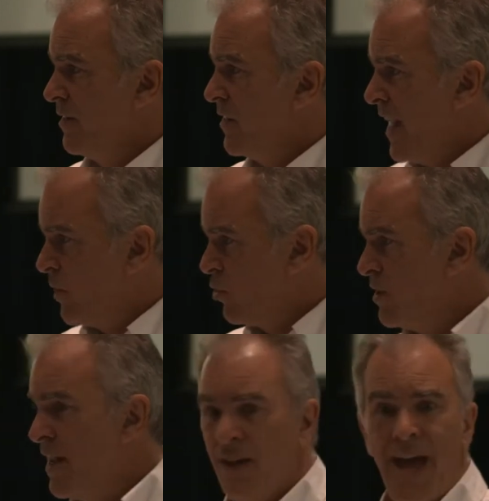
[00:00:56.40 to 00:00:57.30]
that that
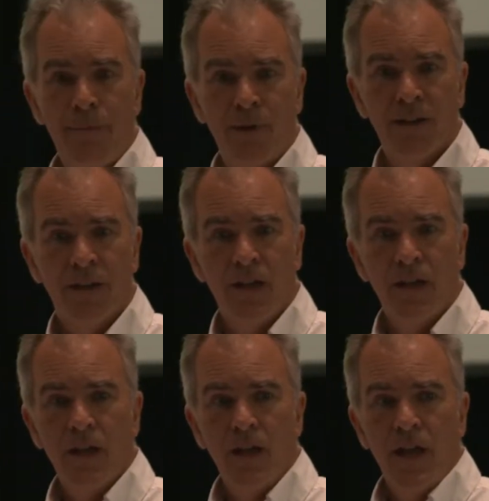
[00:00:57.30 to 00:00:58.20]
could never happen.
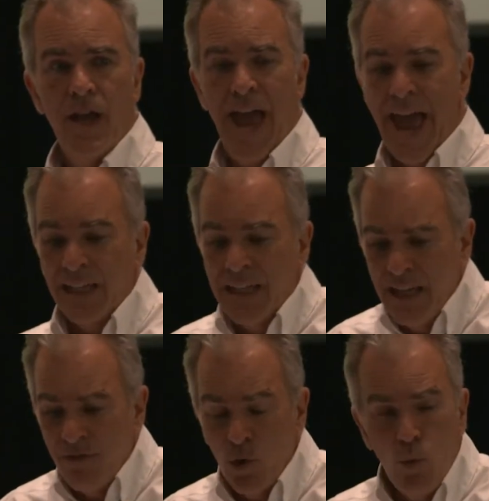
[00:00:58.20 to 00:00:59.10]
And
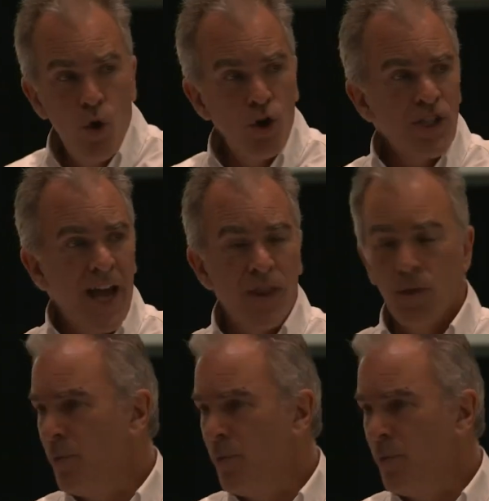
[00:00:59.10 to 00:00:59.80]
giving work to other